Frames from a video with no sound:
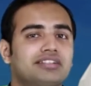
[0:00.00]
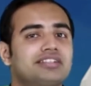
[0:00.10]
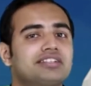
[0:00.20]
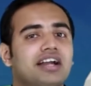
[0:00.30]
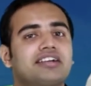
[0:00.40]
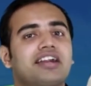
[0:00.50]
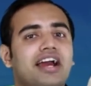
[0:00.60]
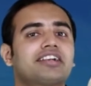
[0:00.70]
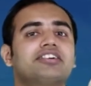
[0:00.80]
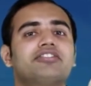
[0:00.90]
this
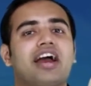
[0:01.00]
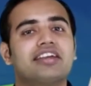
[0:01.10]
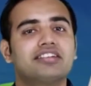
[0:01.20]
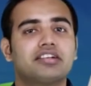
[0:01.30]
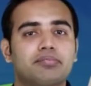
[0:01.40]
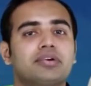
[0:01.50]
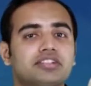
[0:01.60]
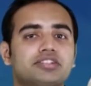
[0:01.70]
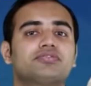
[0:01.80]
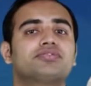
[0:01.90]
attractive and the
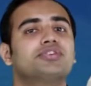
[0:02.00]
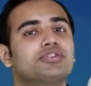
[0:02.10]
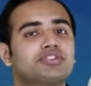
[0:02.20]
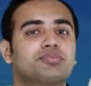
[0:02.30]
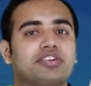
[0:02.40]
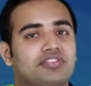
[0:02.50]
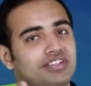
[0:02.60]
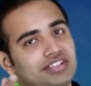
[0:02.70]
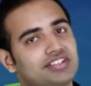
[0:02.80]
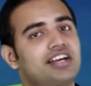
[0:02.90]
repulsive force between
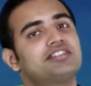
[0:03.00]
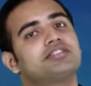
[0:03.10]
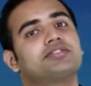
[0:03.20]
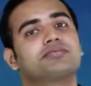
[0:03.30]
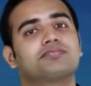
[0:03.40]
the charges.